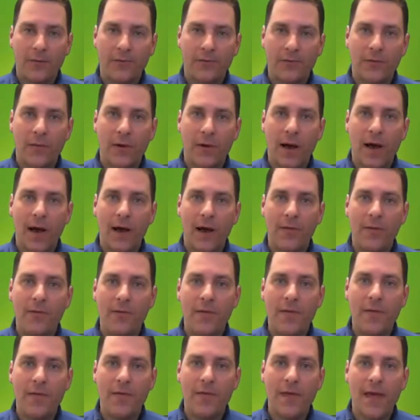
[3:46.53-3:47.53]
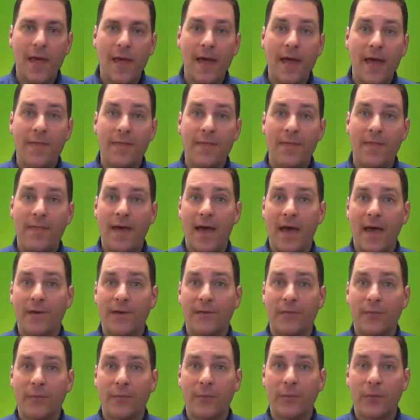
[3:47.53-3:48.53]
So other than that, that
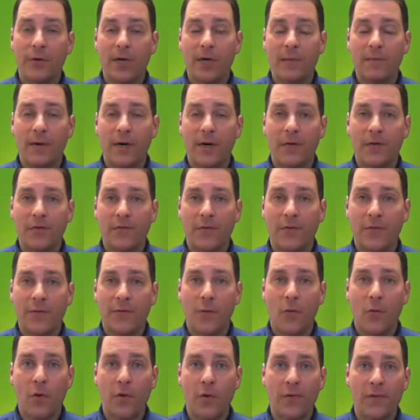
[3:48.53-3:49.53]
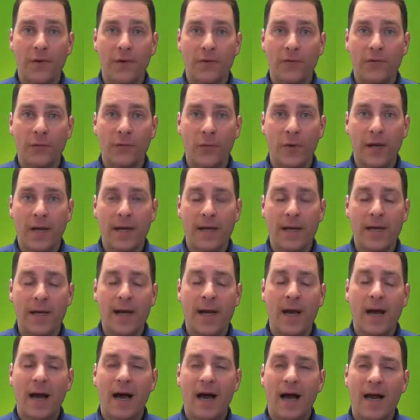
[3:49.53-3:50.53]
is pretty much for this week.
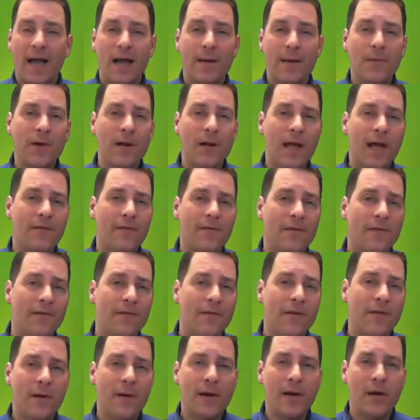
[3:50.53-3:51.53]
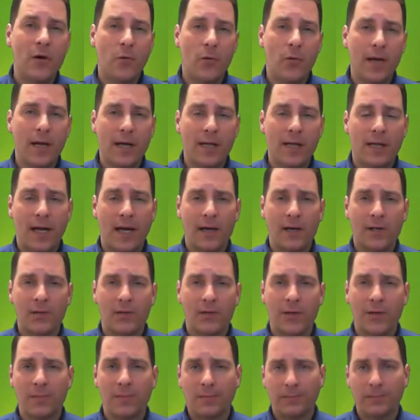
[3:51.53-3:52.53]
I am going to have a very quick
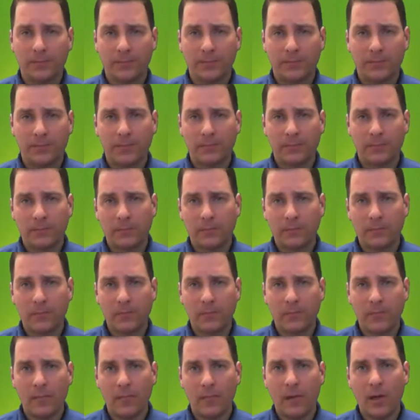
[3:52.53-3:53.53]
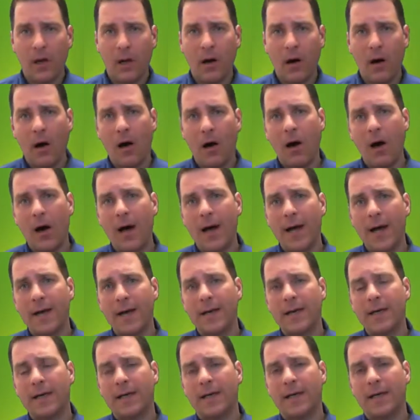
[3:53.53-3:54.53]
lecture
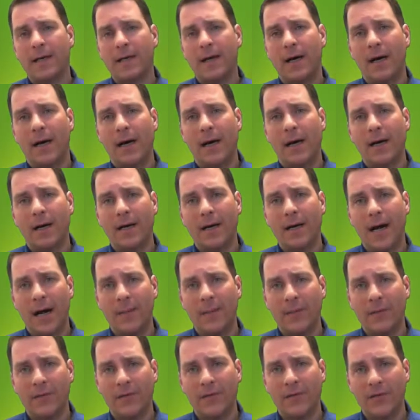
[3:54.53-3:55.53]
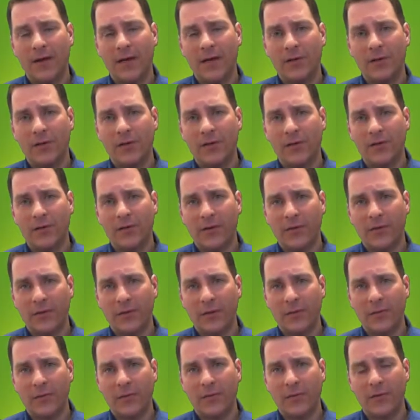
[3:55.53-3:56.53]
on compensation
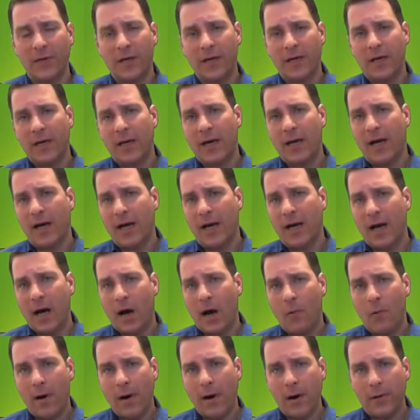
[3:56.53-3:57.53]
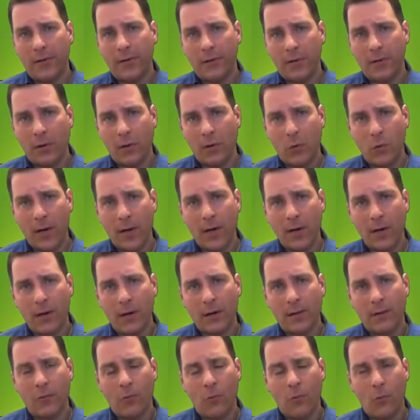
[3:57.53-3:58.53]
systems. I want to do a
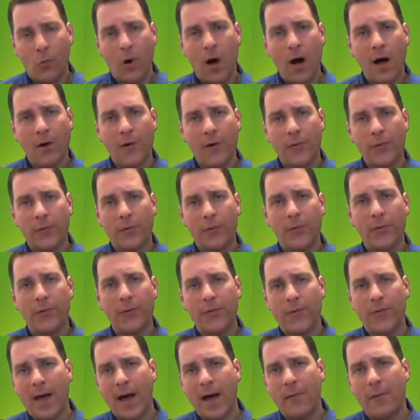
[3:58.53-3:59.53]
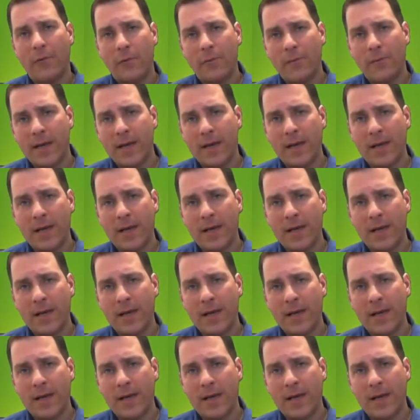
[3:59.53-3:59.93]
quick walkthrough that will